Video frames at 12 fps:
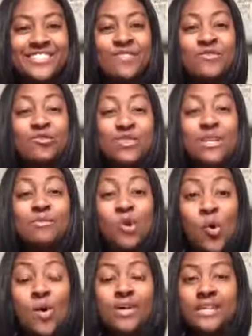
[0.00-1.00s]
if you keep
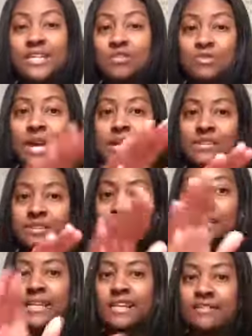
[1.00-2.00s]
going. Now, you can't
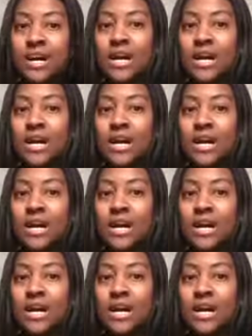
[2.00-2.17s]
just give